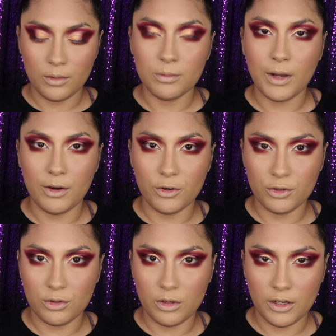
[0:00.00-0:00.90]
powder
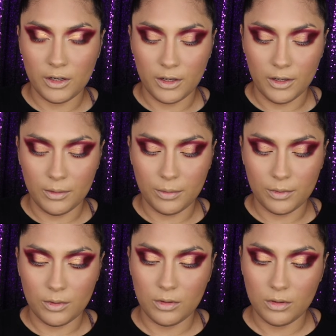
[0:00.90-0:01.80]
to clean up
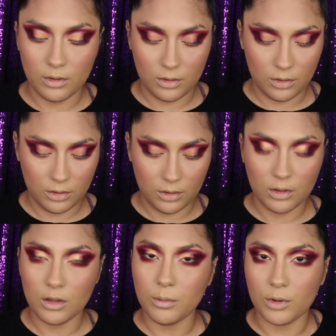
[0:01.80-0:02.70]

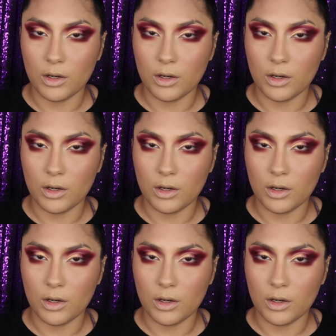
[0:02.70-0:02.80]
the